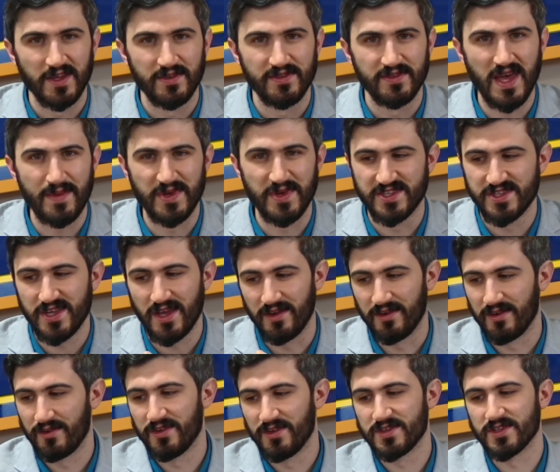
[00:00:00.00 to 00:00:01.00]
That being
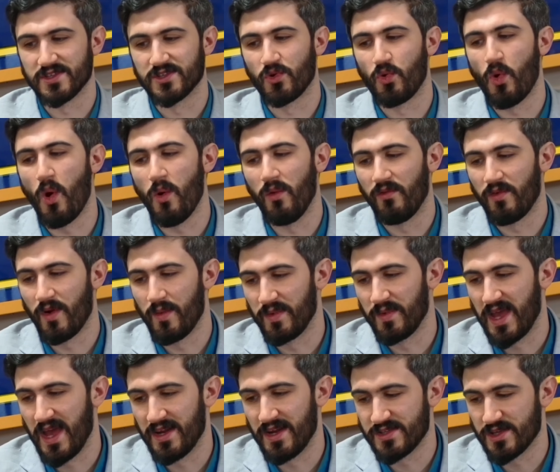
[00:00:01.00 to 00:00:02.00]
said, this is a quote from
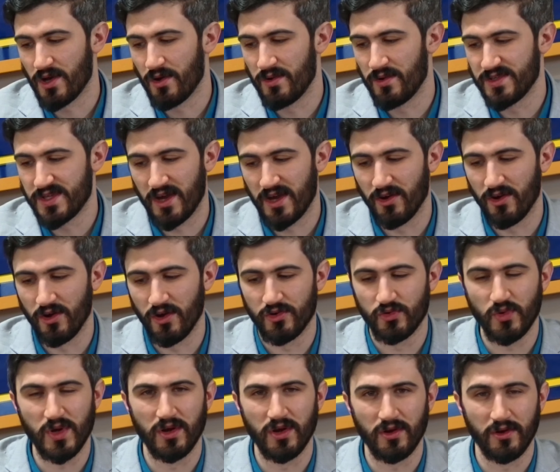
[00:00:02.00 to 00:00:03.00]
Candace Owens on her
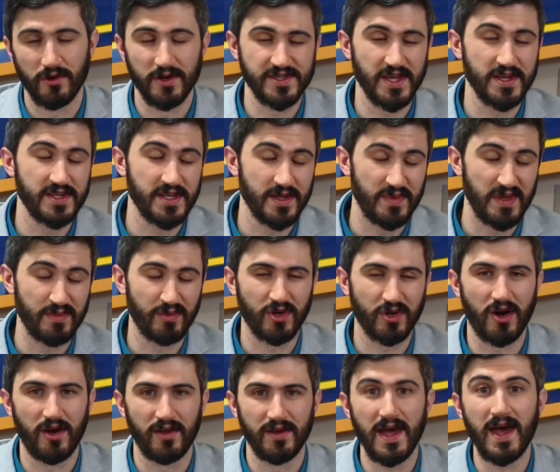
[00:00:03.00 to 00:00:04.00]
Twitter, or as 18 people
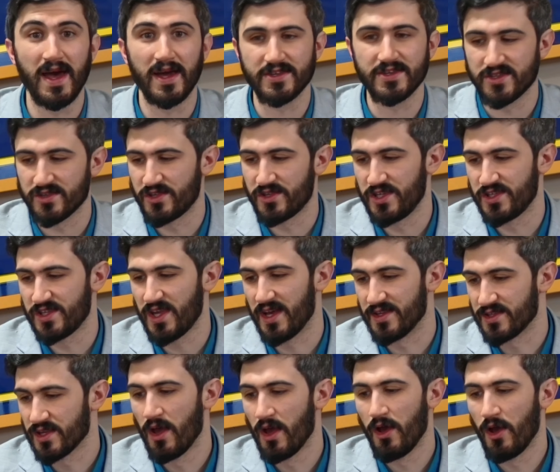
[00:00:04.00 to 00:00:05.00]
call it, X. She
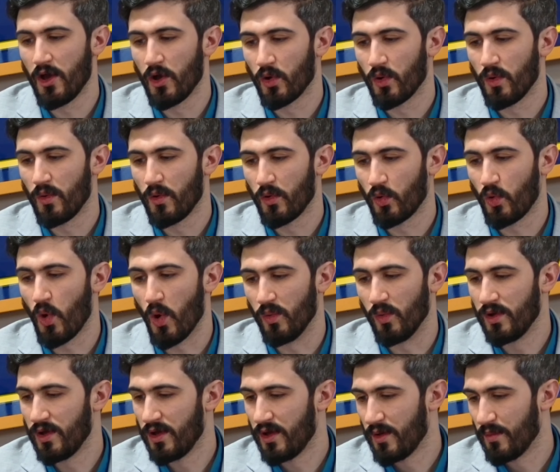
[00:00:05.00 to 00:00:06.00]
says,
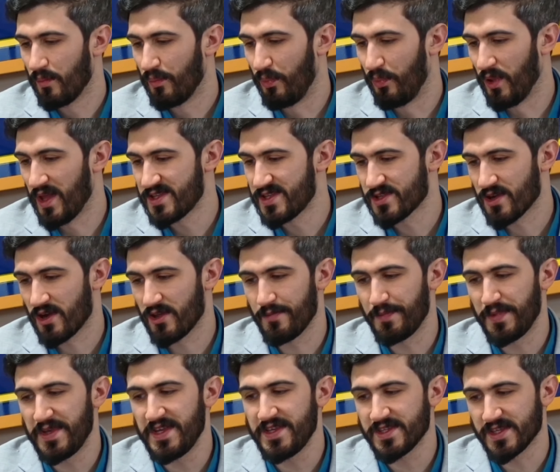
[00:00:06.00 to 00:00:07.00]
quote, "Blessed are the
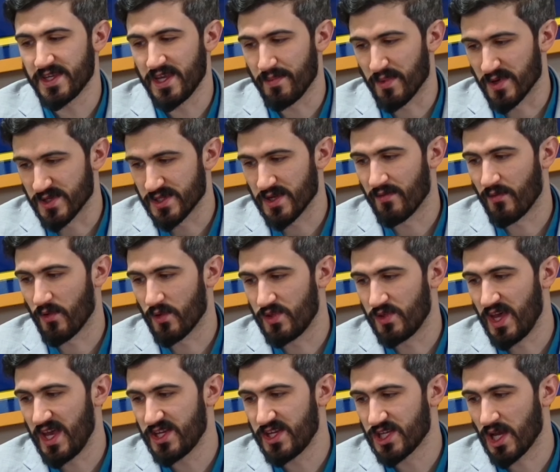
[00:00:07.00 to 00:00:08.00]
peacekeepers, for
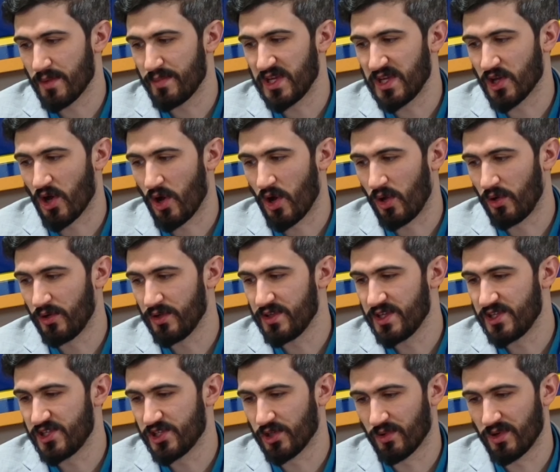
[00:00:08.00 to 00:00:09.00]
they shall be called
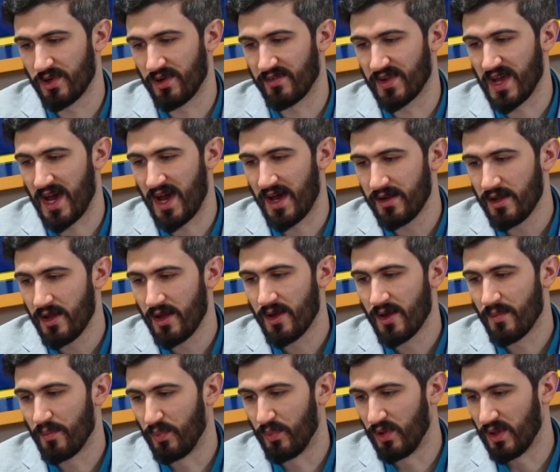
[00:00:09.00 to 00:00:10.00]
the children of God.
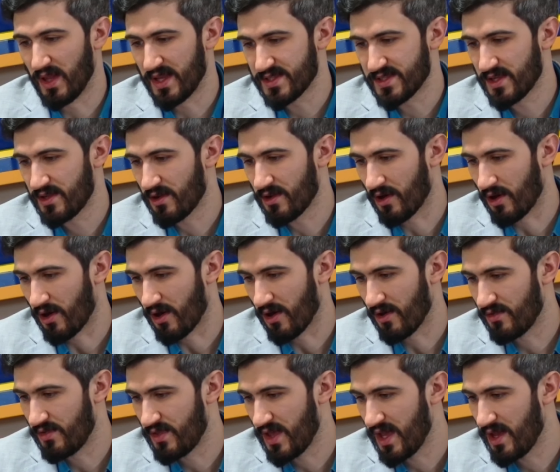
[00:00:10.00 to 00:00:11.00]
Blessed
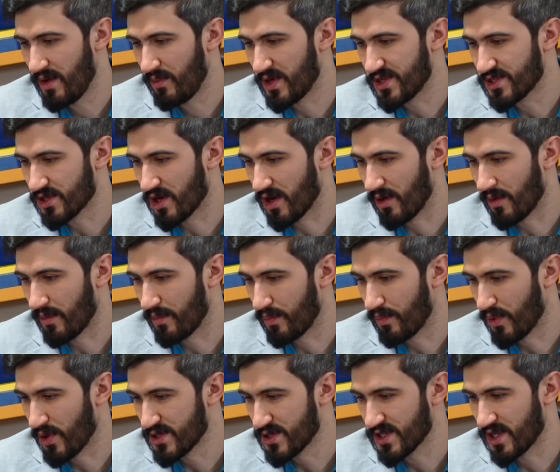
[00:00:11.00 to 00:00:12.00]
are they which are
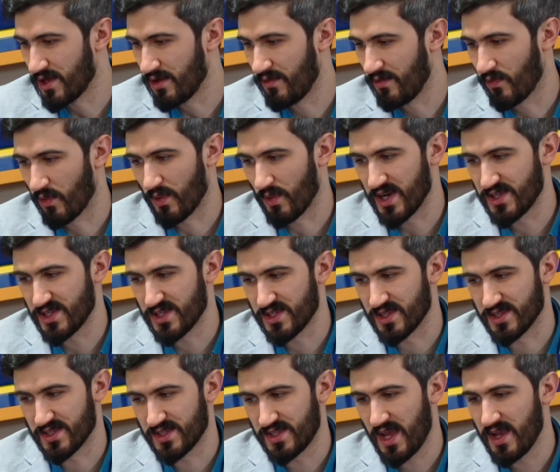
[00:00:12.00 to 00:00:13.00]
persecuted for
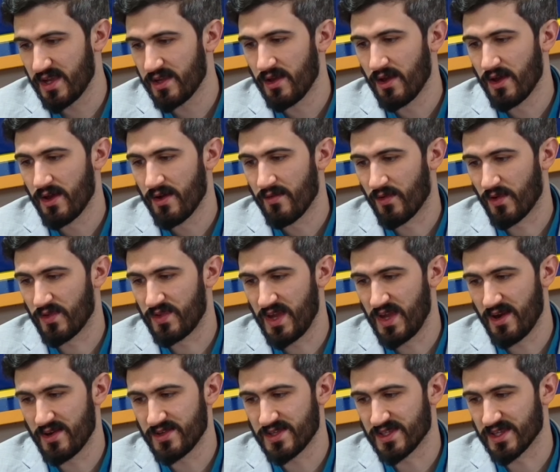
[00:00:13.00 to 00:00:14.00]
righteousness' sake, for
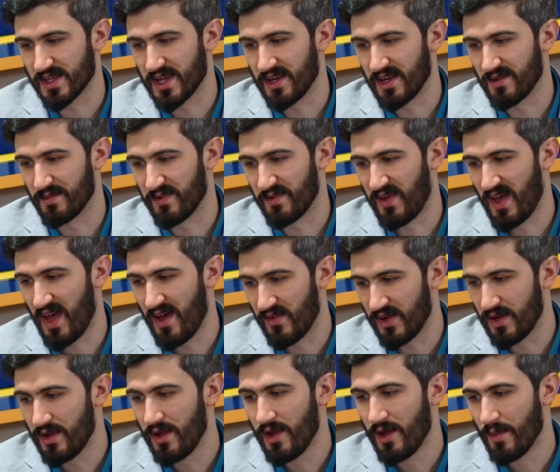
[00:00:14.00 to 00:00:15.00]
theirs is the kingdom of
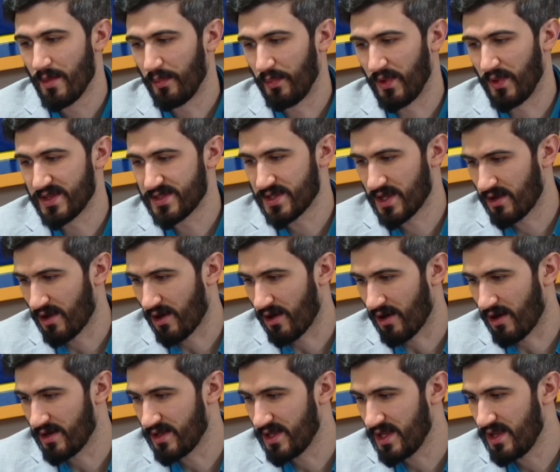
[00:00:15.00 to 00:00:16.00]
heaven. Blessed
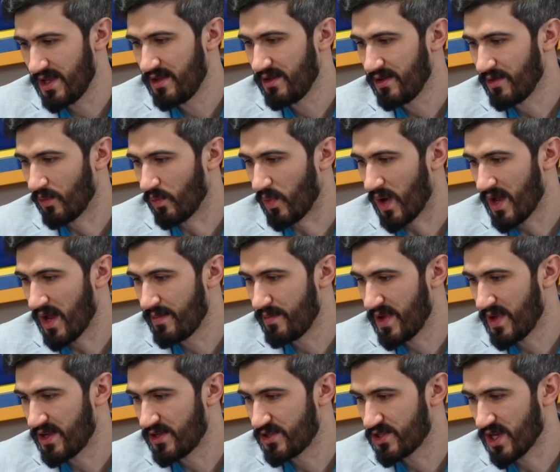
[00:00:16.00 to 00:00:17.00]
are ye, why
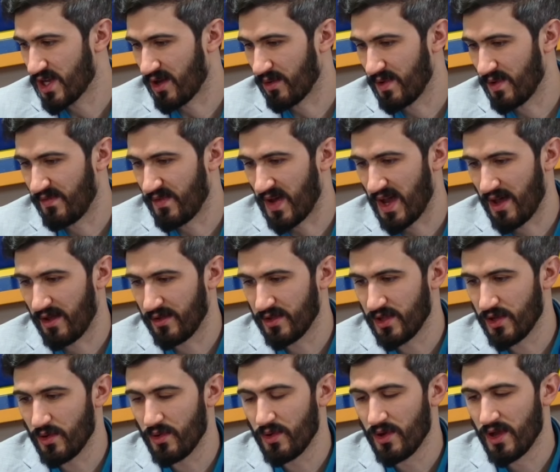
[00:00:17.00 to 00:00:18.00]
men shall revile
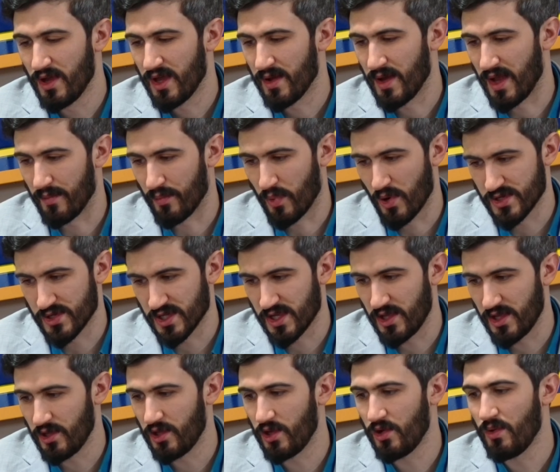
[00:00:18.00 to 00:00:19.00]
you and
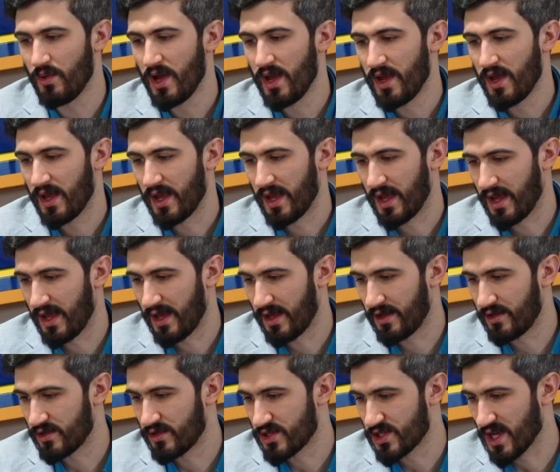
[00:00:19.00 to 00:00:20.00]
persecute you,
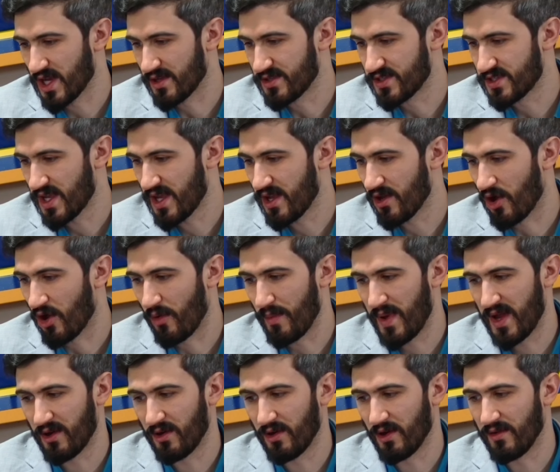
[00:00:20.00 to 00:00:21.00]
and shall say all
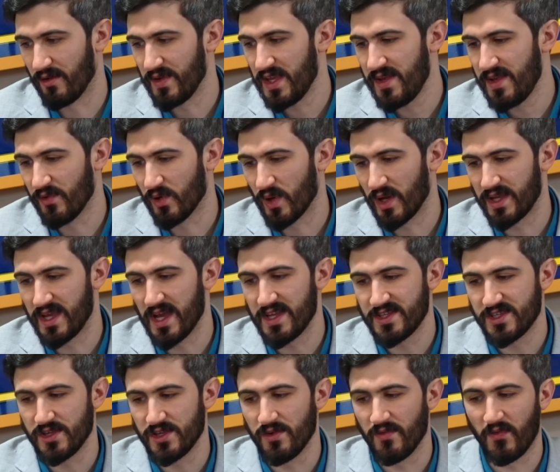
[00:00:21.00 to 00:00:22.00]
manner of evil
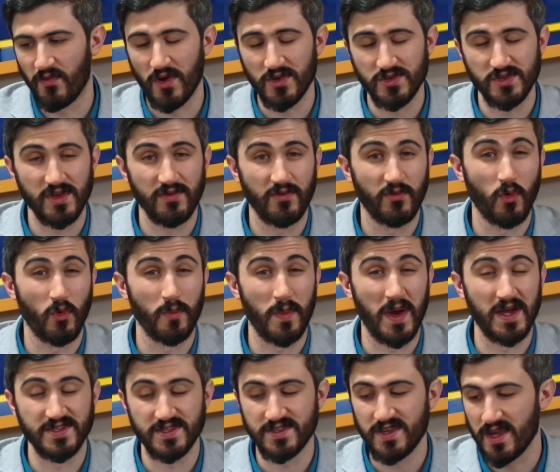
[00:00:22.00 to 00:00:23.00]
against you falsely for
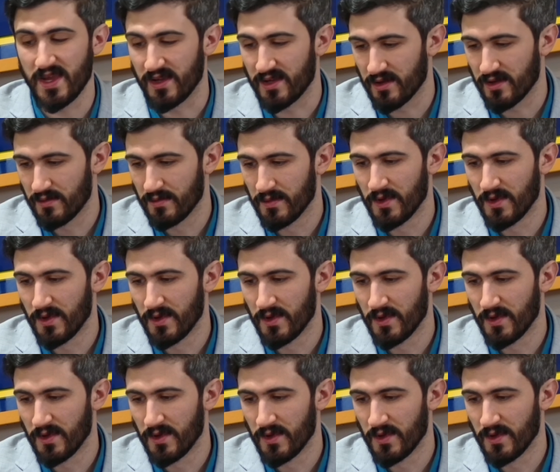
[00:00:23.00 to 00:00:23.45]
my sake.